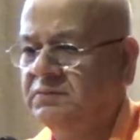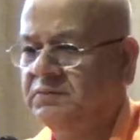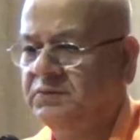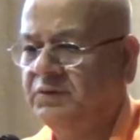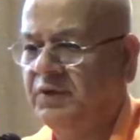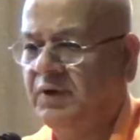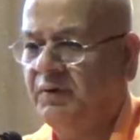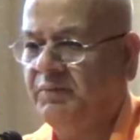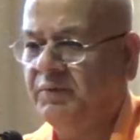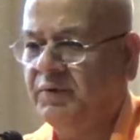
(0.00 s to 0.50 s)

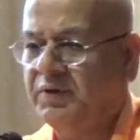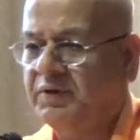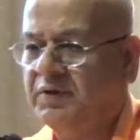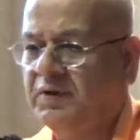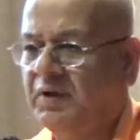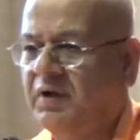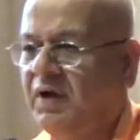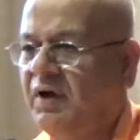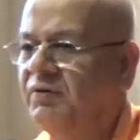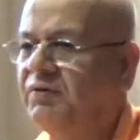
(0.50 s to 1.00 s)
Sri Ramakrishna
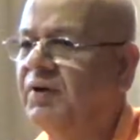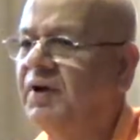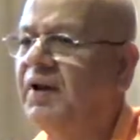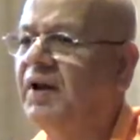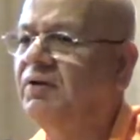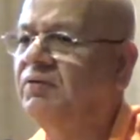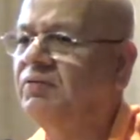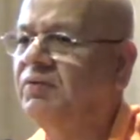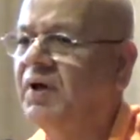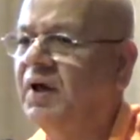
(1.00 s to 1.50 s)
said, how can
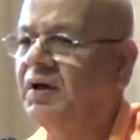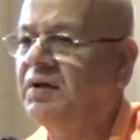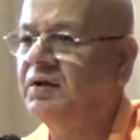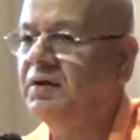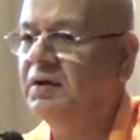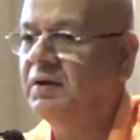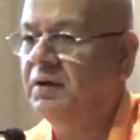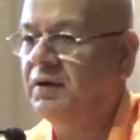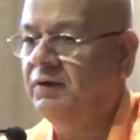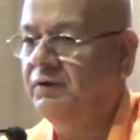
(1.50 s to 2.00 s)
I do
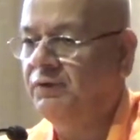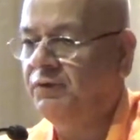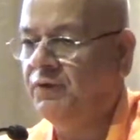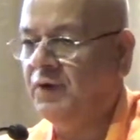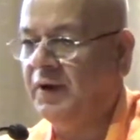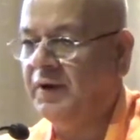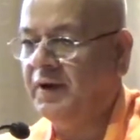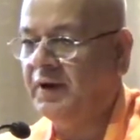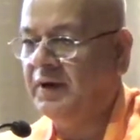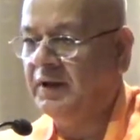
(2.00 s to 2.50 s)
that? If
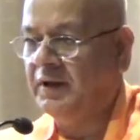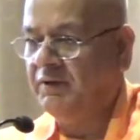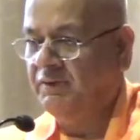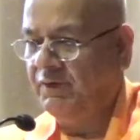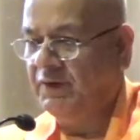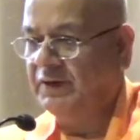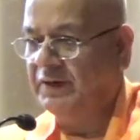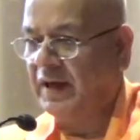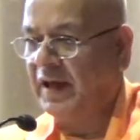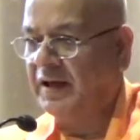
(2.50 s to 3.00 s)
you are not
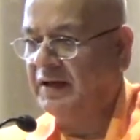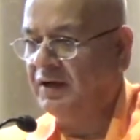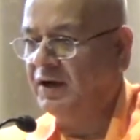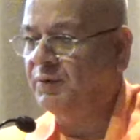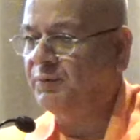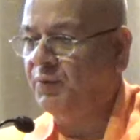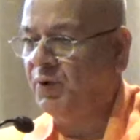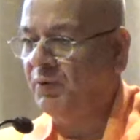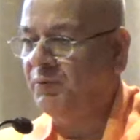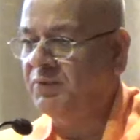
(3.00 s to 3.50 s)
giving that
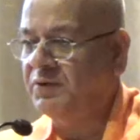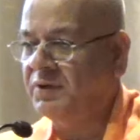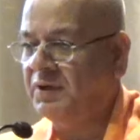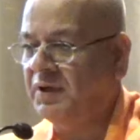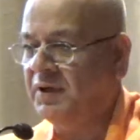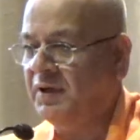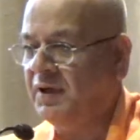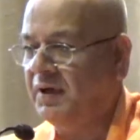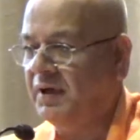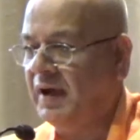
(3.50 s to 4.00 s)
and
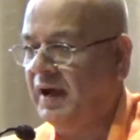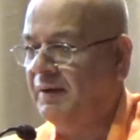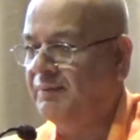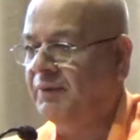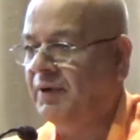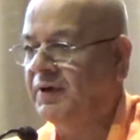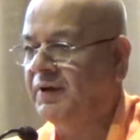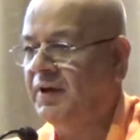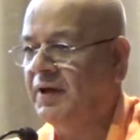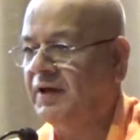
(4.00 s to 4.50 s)
promising, I am
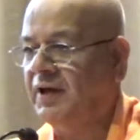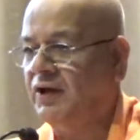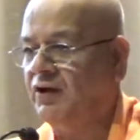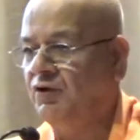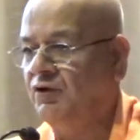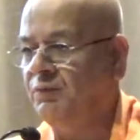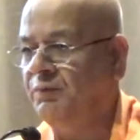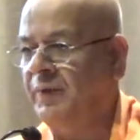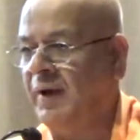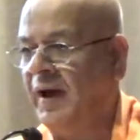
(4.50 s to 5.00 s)
not taking
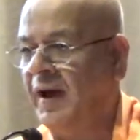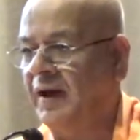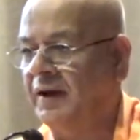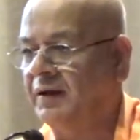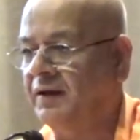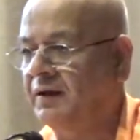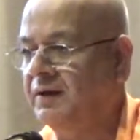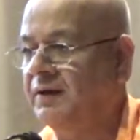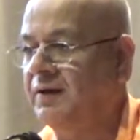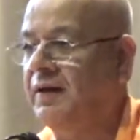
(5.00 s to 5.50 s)
you
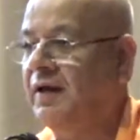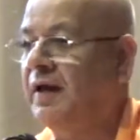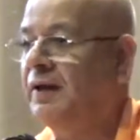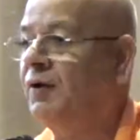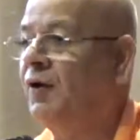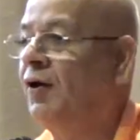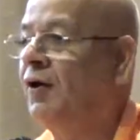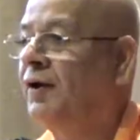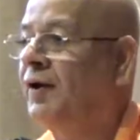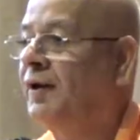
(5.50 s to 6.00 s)
back. He
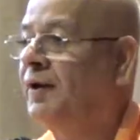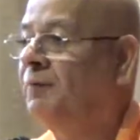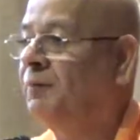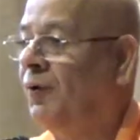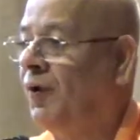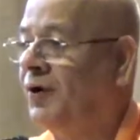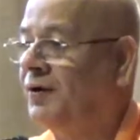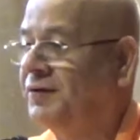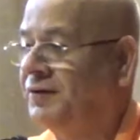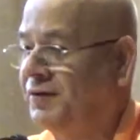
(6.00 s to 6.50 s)
had already
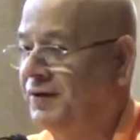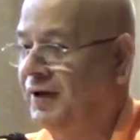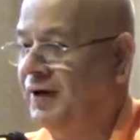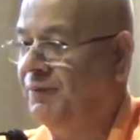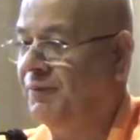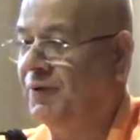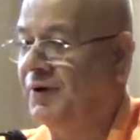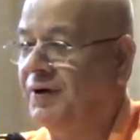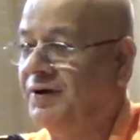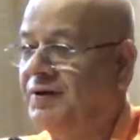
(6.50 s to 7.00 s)
brought Sri
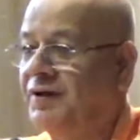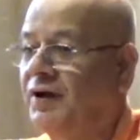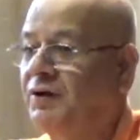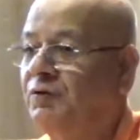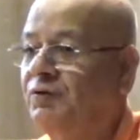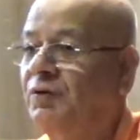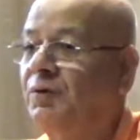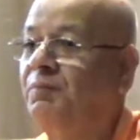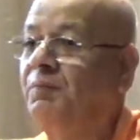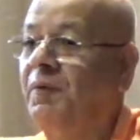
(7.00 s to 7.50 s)
Ramakrishna
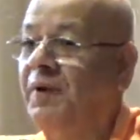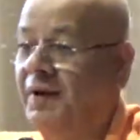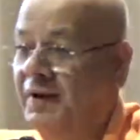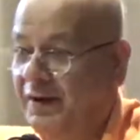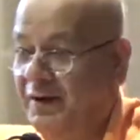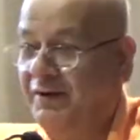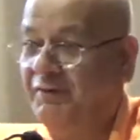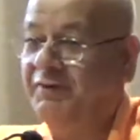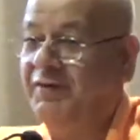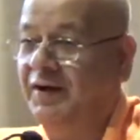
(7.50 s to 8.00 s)
to the
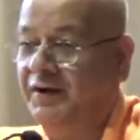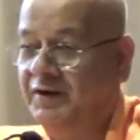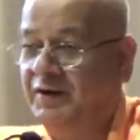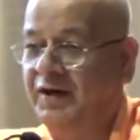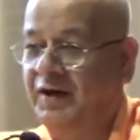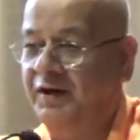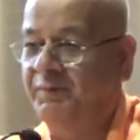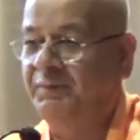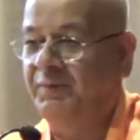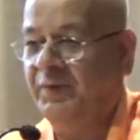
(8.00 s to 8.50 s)
middle of
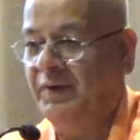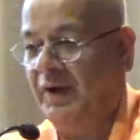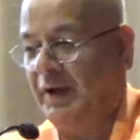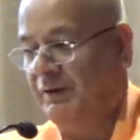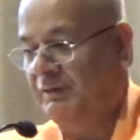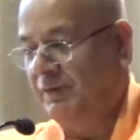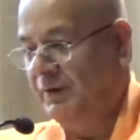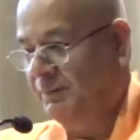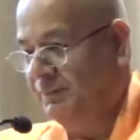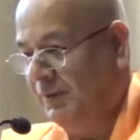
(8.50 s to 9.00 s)
Ganga.
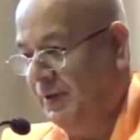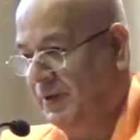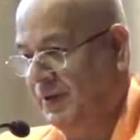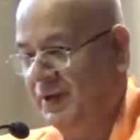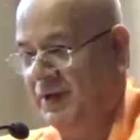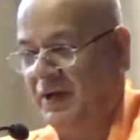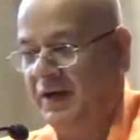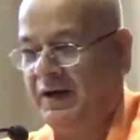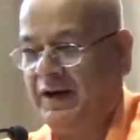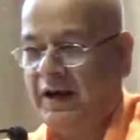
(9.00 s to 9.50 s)
I will be
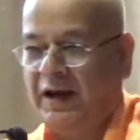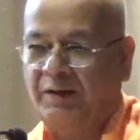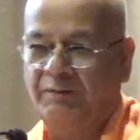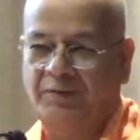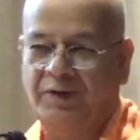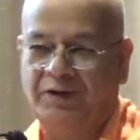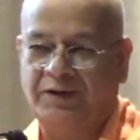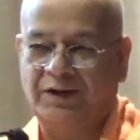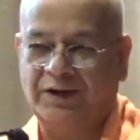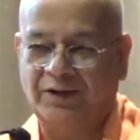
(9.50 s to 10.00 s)
here, I
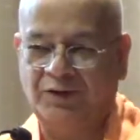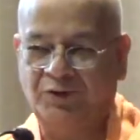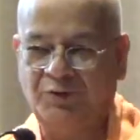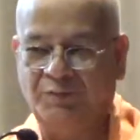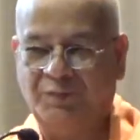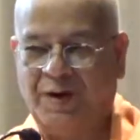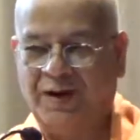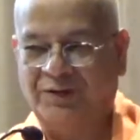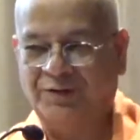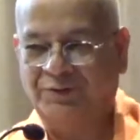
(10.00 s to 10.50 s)
am not taking you
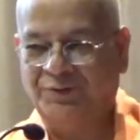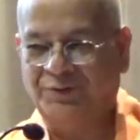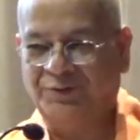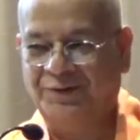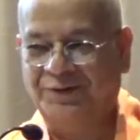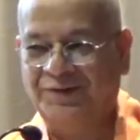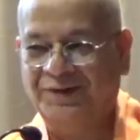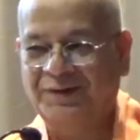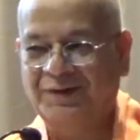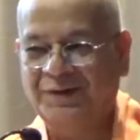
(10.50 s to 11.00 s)
back to
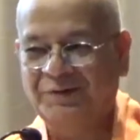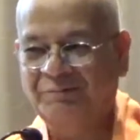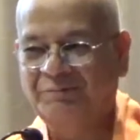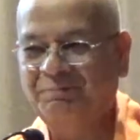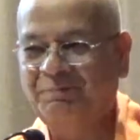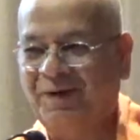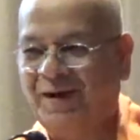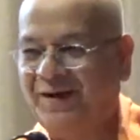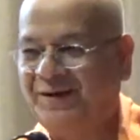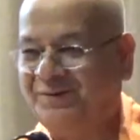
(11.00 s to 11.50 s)

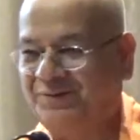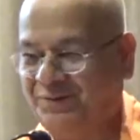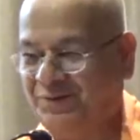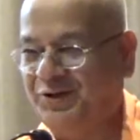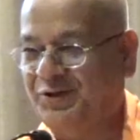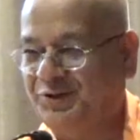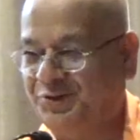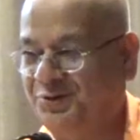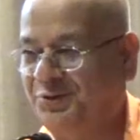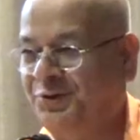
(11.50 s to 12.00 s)

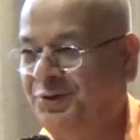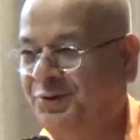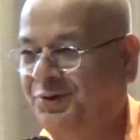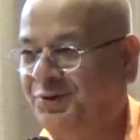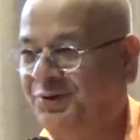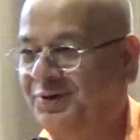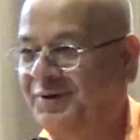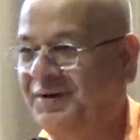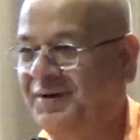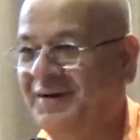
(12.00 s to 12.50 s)
the
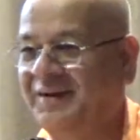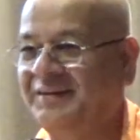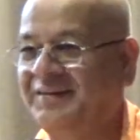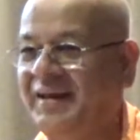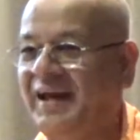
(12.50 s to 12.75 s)
shore.